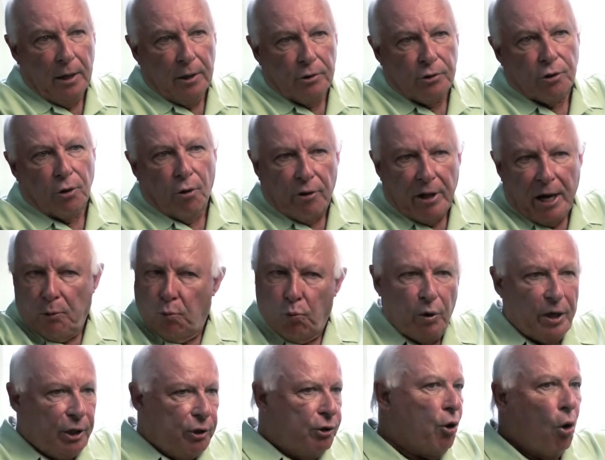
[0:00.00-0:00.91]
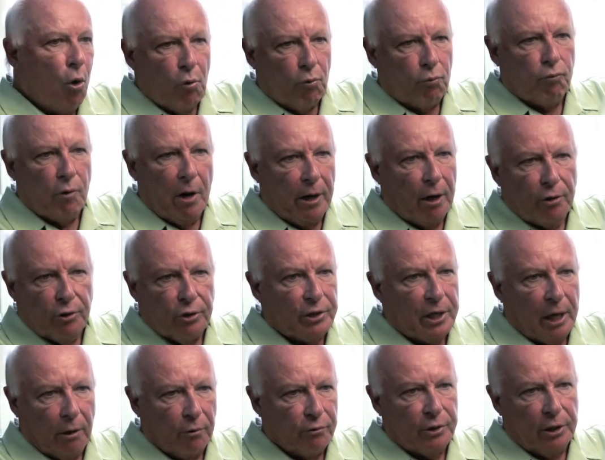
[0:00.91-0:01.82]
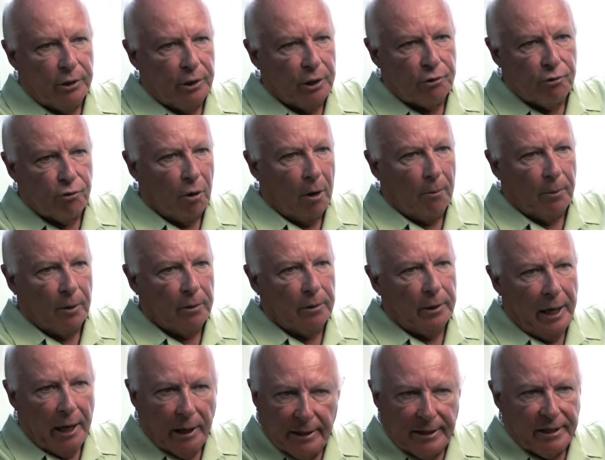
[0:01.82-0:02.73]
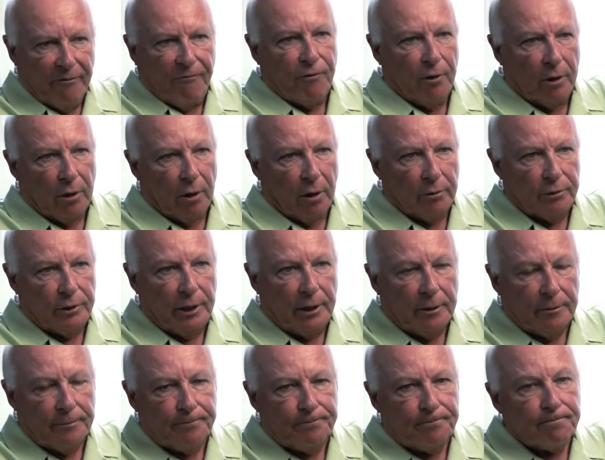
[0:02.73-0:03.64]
so that we don't run ourselves into trouble and difficulty.